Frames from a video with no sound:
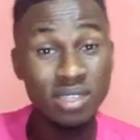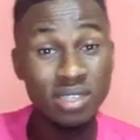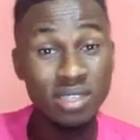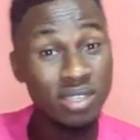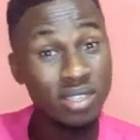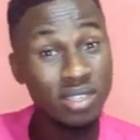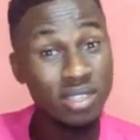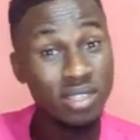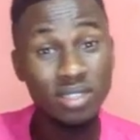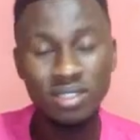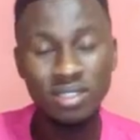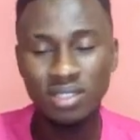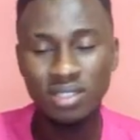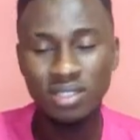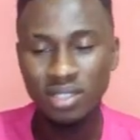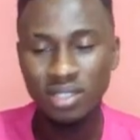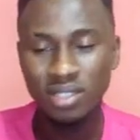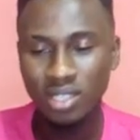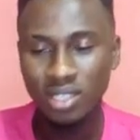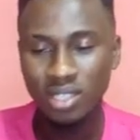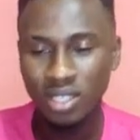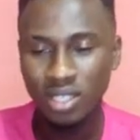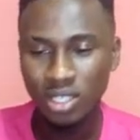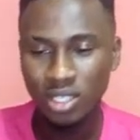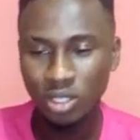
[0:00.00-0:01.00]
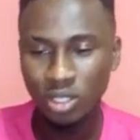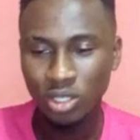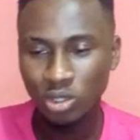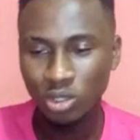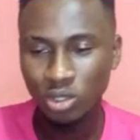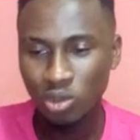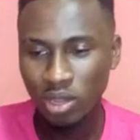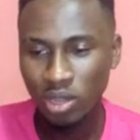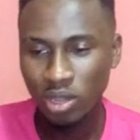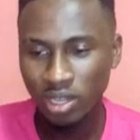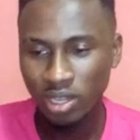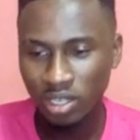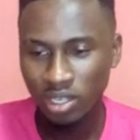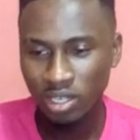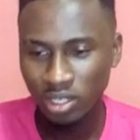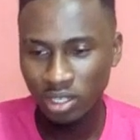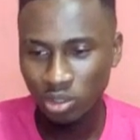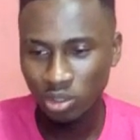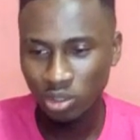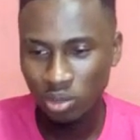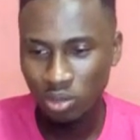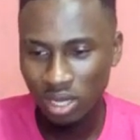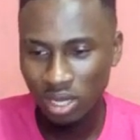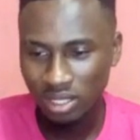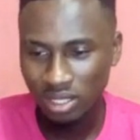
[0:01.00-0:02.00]
and just go ahead
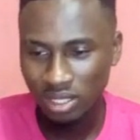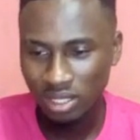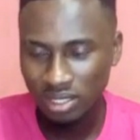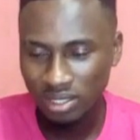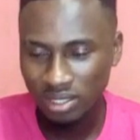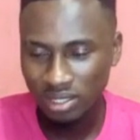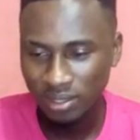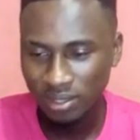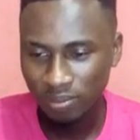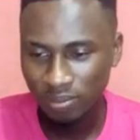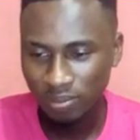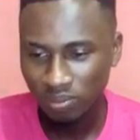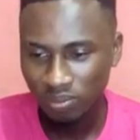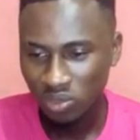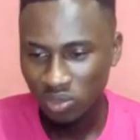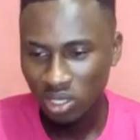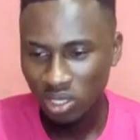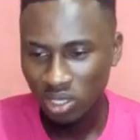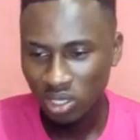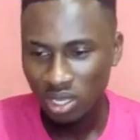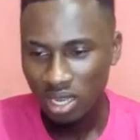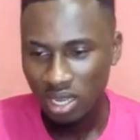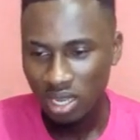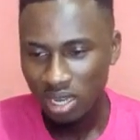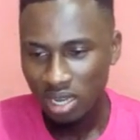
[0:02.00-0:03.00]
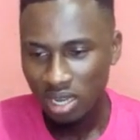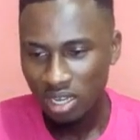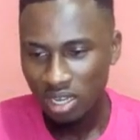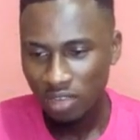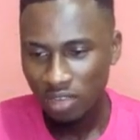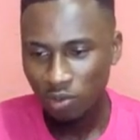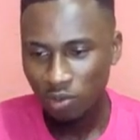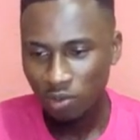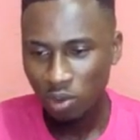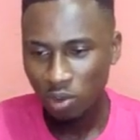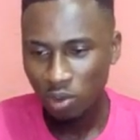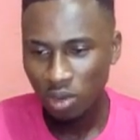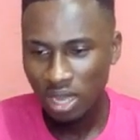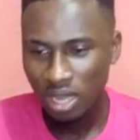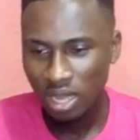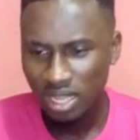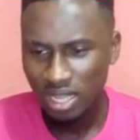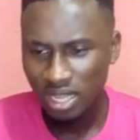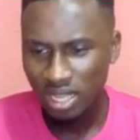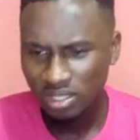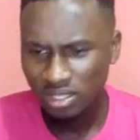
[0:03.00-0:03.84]
and do that. And for